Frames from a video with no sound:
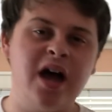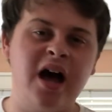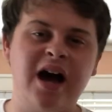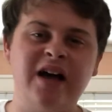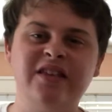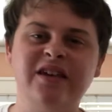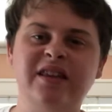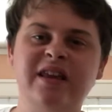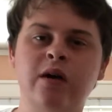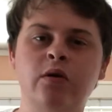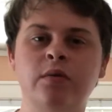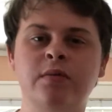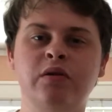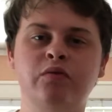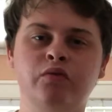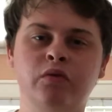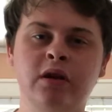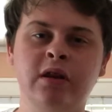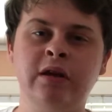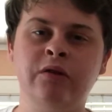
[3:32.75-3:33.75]
I think that would be
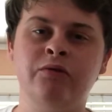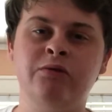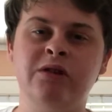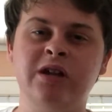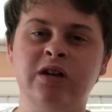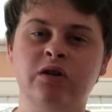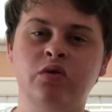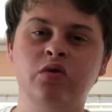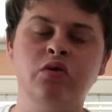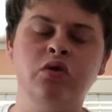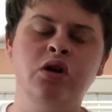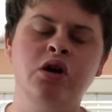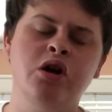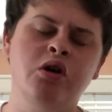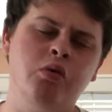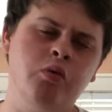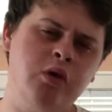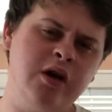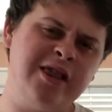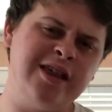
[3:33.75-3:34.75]
really, really cool.
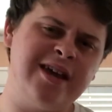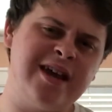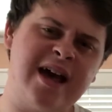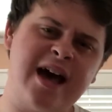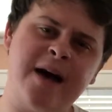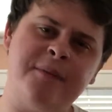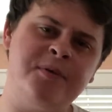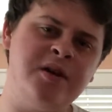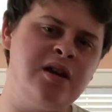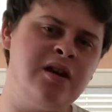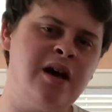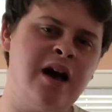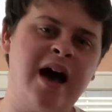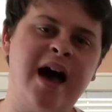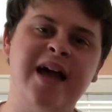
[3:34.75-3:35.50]
Will it happen?